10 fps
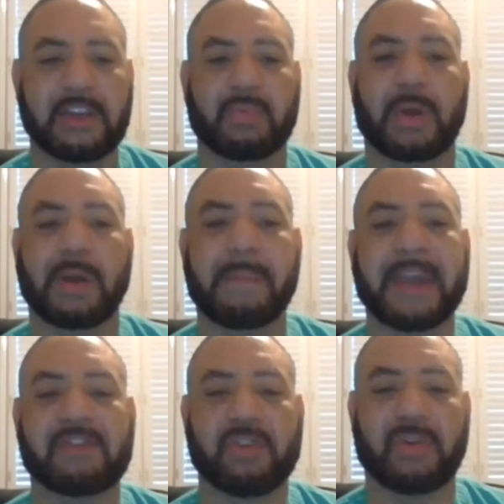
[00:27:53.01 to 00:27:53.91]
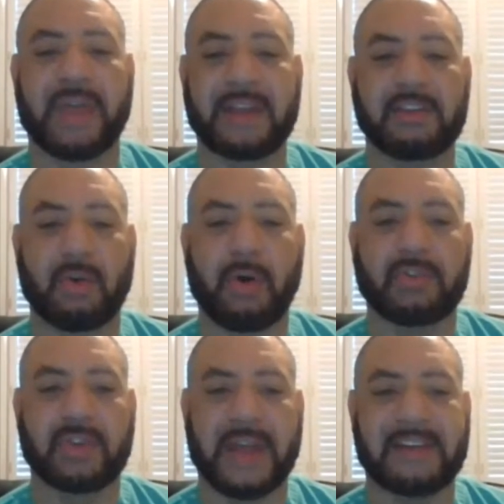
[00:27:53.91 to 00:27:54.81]
You just want to make sure that you're
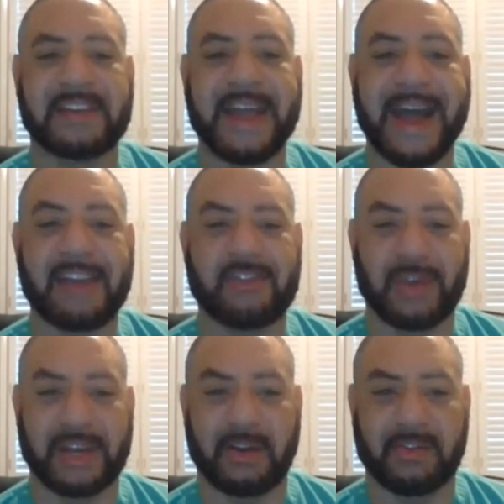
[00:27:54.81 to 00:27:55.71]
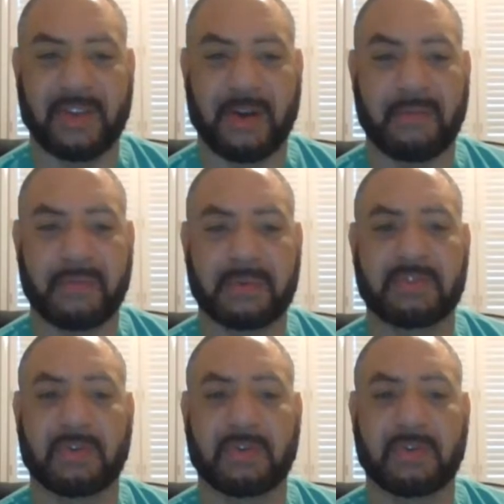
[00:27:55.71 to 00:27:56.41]
also not dehydrating yourself.